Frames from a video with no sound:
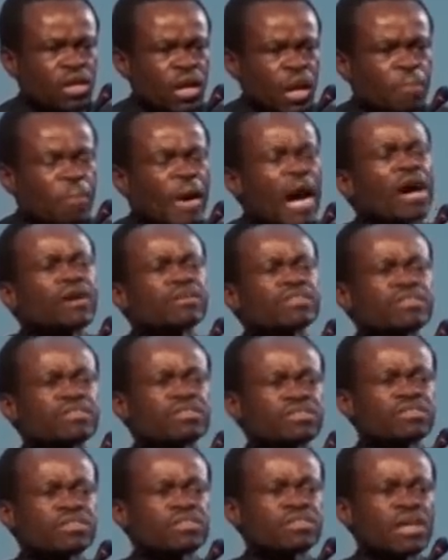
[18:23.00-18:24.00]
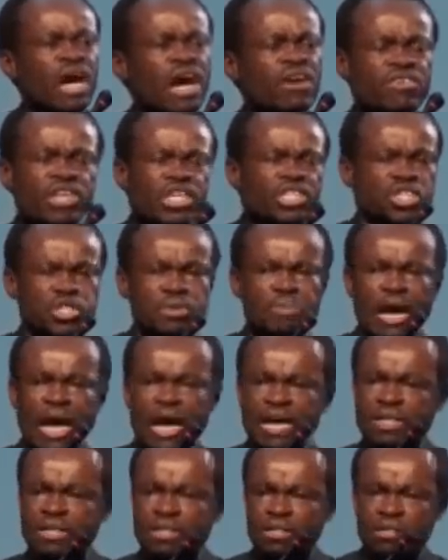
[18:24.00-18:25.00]
about a rich
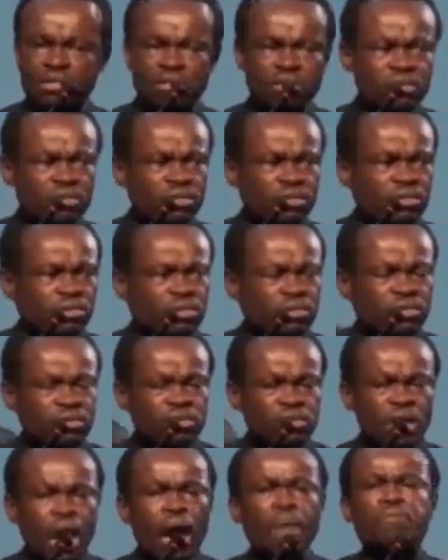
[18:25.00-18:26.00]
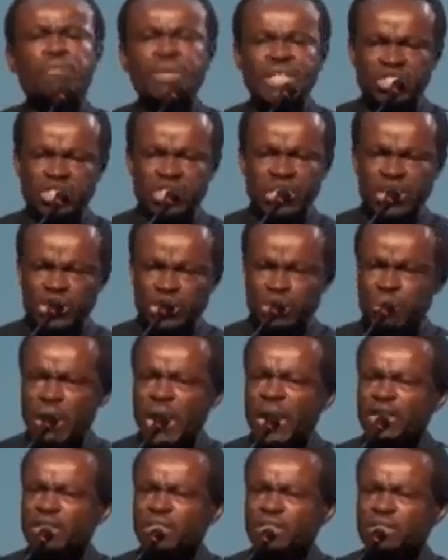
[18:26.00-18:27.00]
man, a
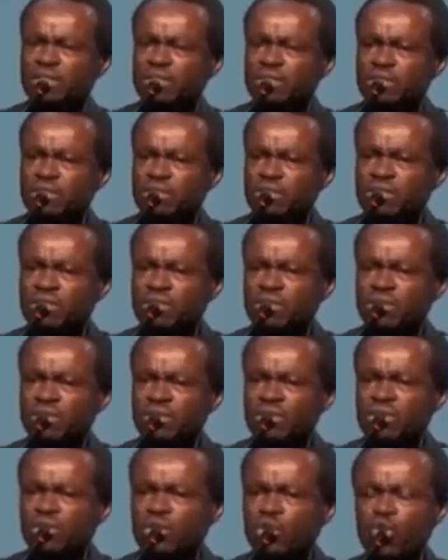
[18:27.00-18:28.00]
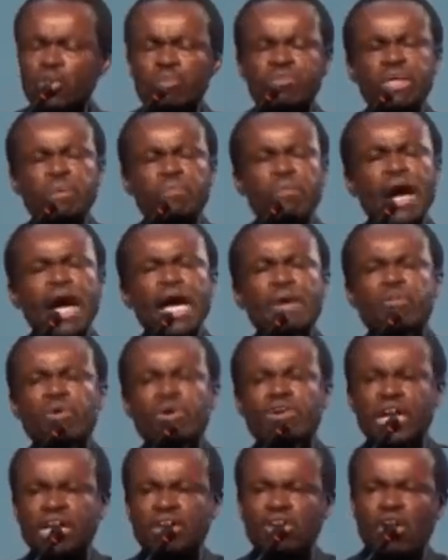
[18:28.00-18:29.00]
businessman, whom the
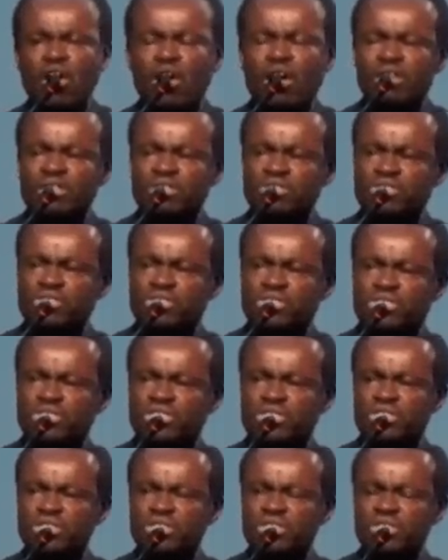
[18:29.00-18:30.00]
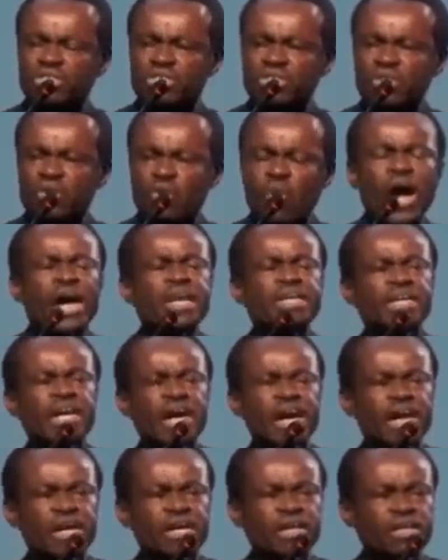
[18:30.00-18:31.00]
Bible records one
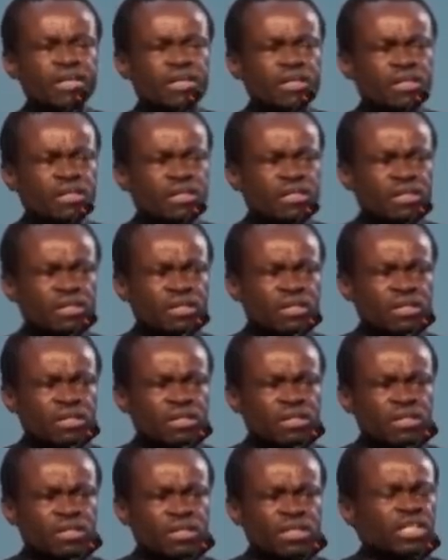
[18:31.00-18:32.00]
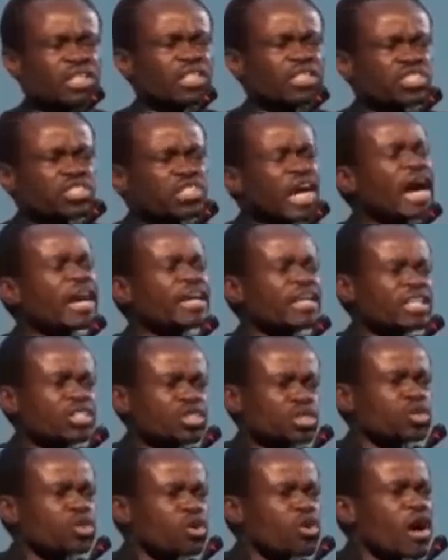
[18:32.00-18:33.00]
day he
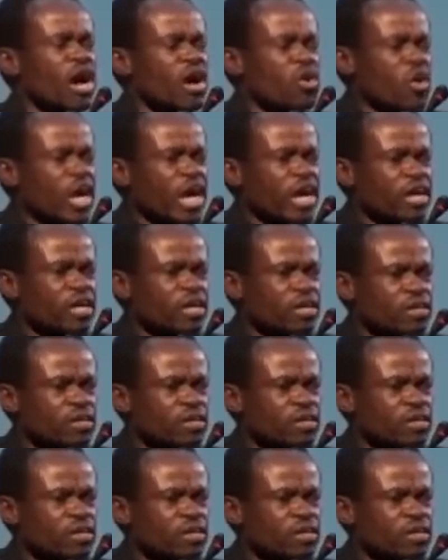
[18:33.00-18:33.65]
decided to go away.